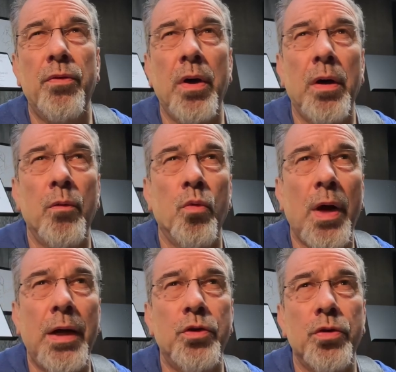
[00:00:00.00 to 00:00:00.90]

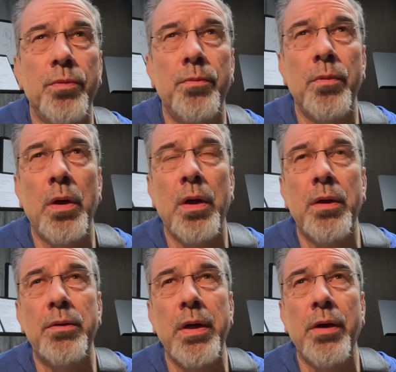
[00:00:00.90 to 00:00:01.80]
Roger
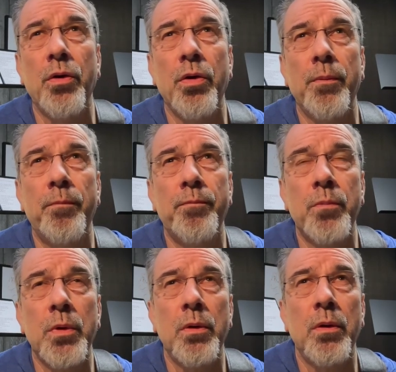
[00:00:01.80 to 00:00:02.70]
Taylor.
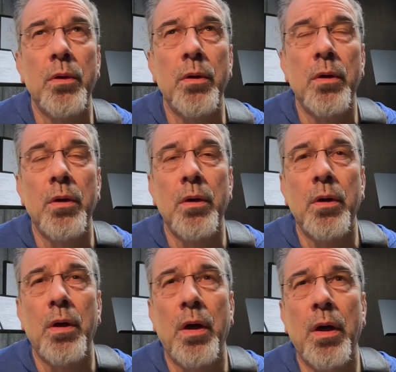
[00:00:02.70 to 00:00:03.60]

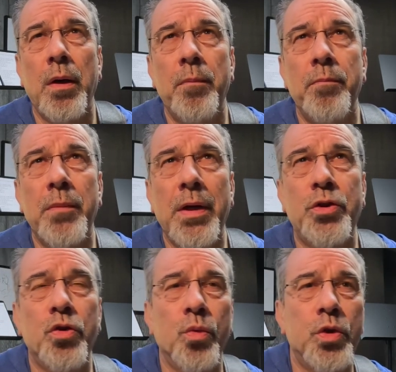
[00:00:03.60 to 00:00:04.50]
Not
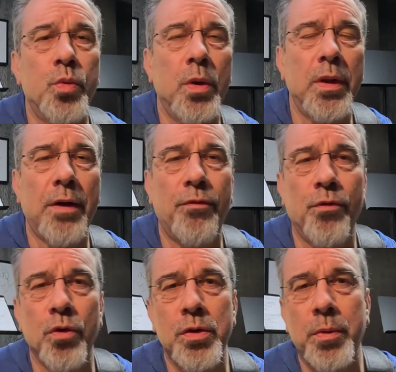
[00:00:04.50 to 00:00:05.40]
sure which one left
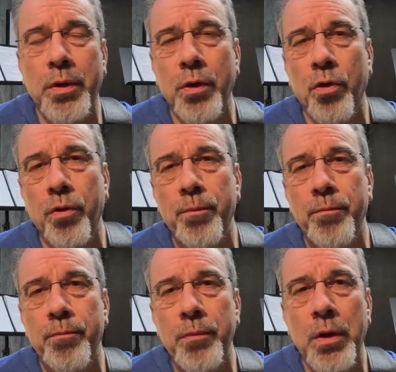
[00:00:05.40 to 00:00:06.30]
first, but they were,
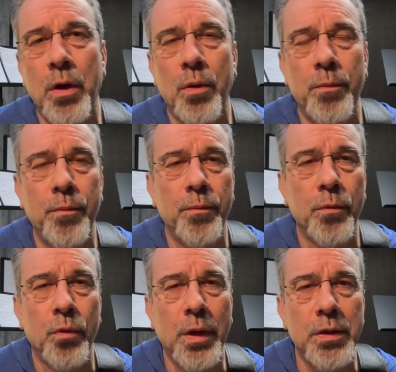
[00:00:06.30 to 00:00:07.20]

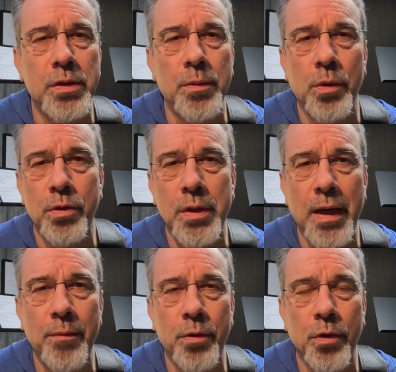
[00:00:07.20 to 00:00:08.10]
around a similar
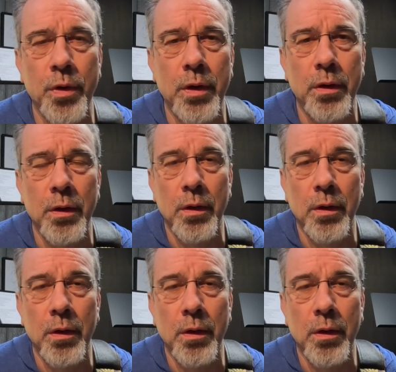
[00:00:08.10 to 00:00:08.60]
time period.